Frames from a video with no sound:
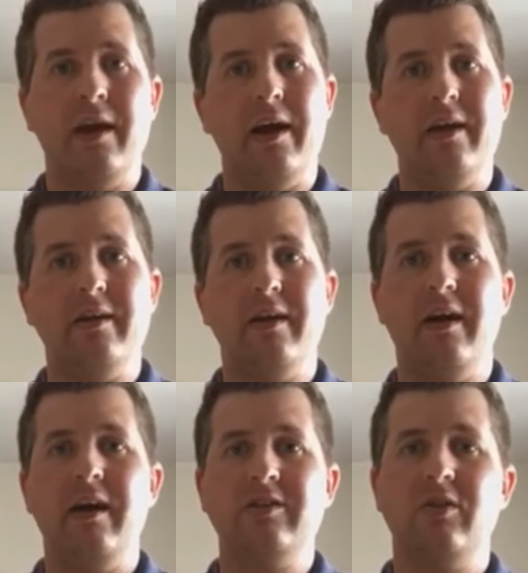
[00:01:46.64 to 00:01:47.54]
And
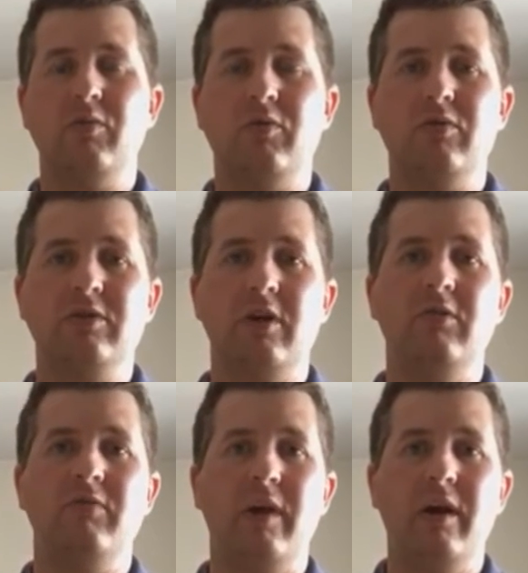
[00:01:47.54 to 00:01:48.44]
as I walked
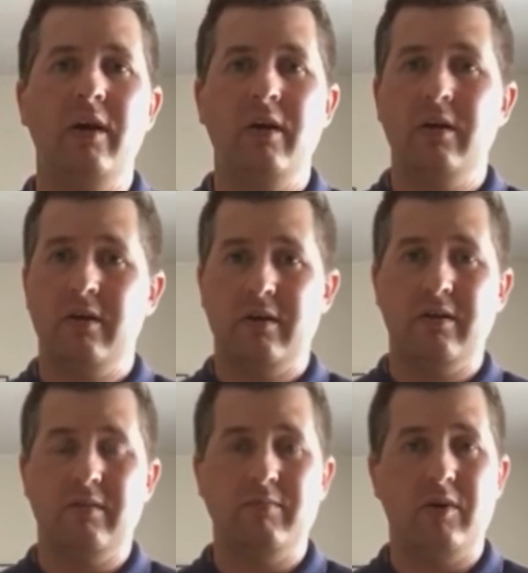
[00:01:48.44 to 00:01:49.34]
over,
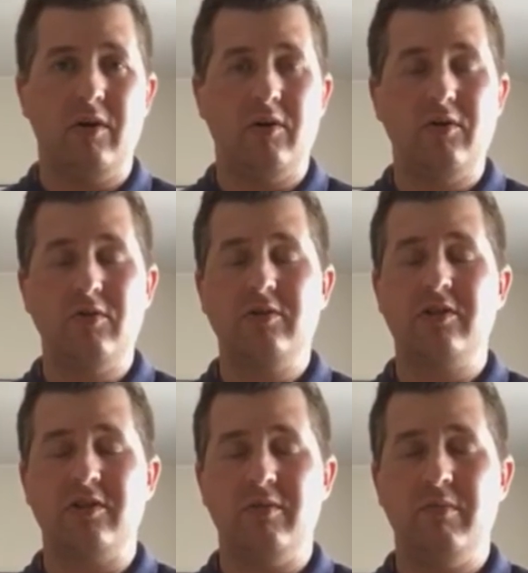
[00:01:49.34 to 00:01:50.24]
I looked
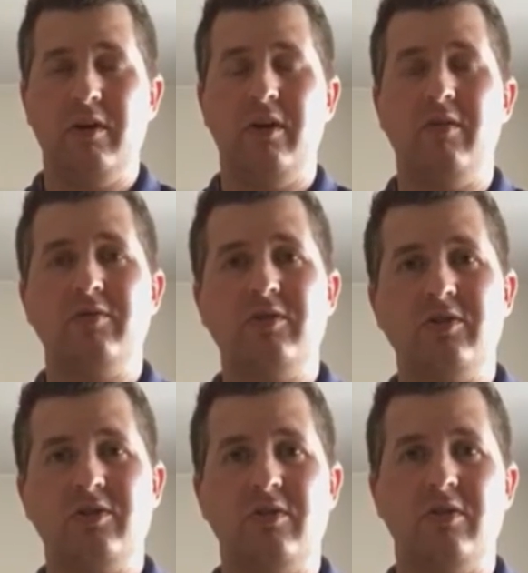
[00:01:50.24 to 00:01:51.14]
at them and I was
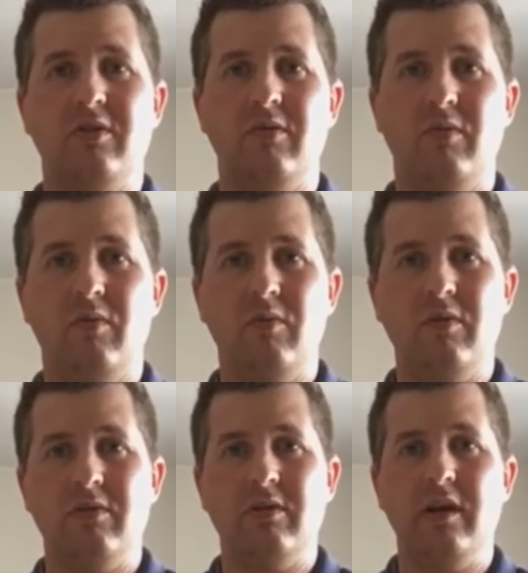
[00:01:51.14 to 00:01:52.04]
just like,
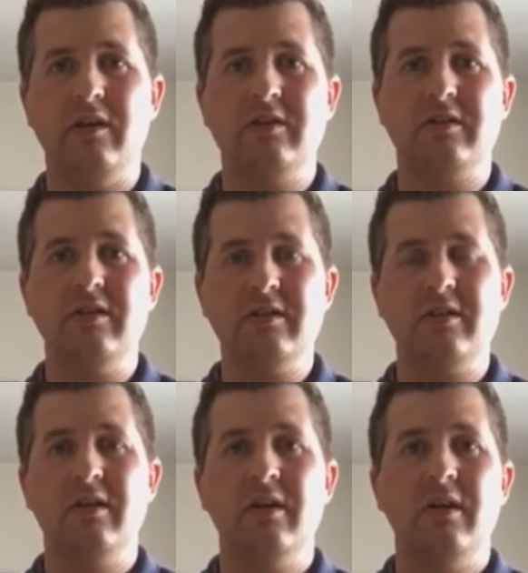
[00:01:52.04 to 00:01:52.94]
what the hell is
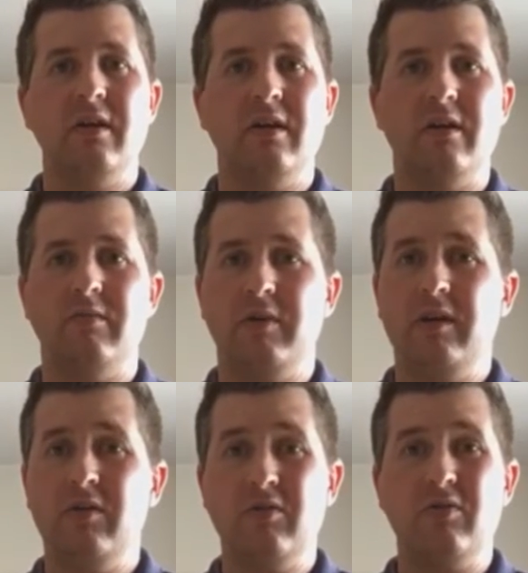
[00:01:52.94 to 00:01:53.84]
this?
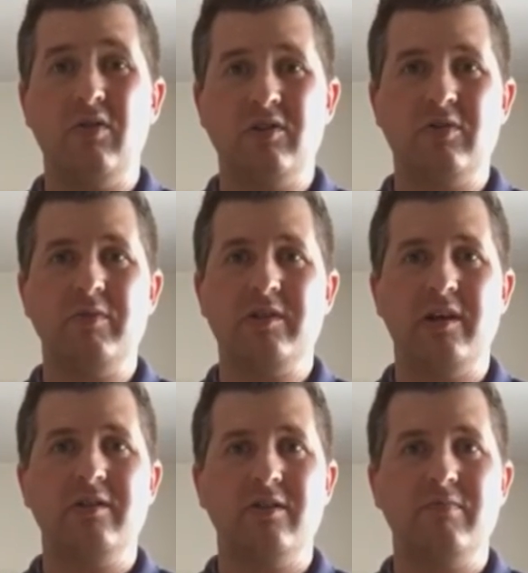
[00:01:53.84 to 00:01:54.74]
It looked like something
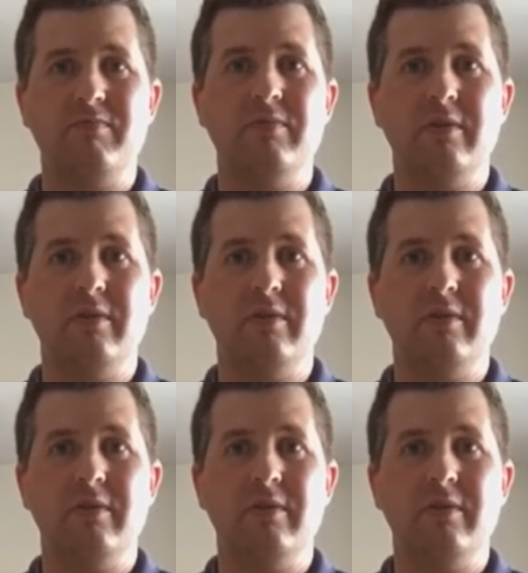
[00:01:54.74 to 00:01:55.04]
out of the